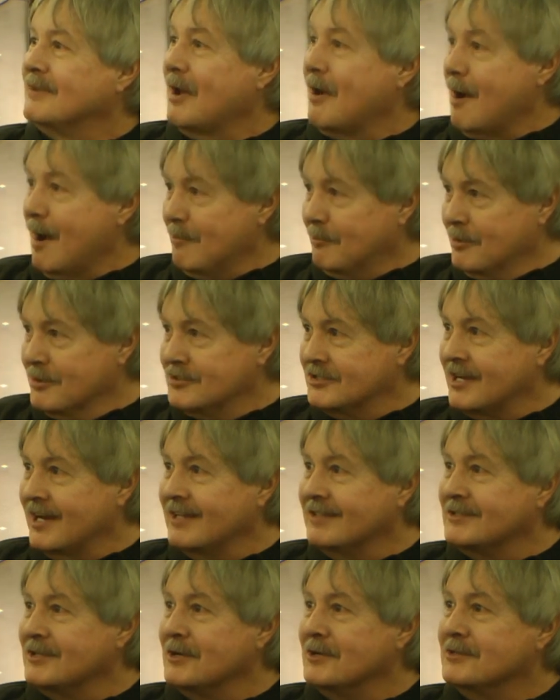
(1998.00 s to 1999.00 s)
No, I appreciate
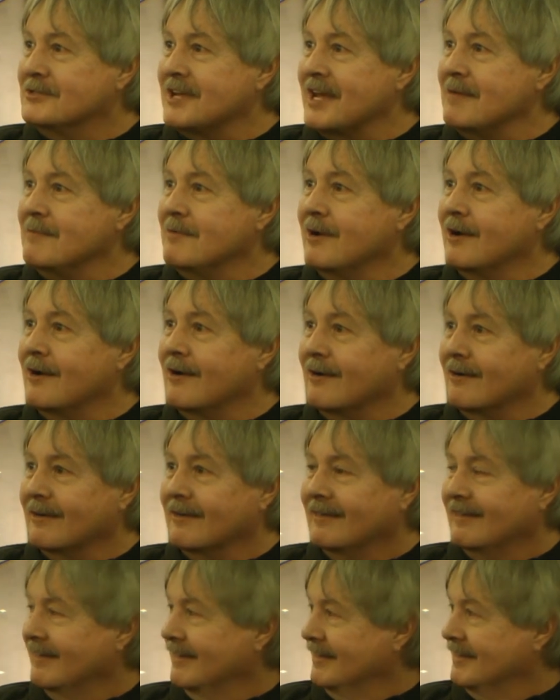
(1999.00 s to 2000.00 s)
it too. Same here.
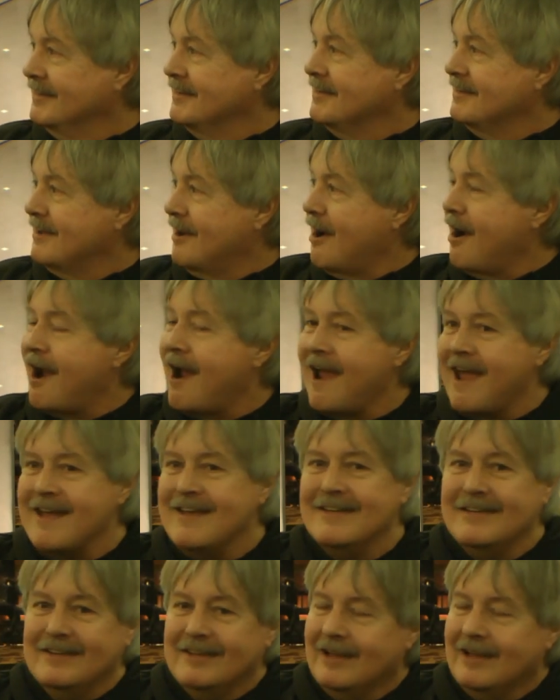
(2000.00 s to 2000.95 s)
All right.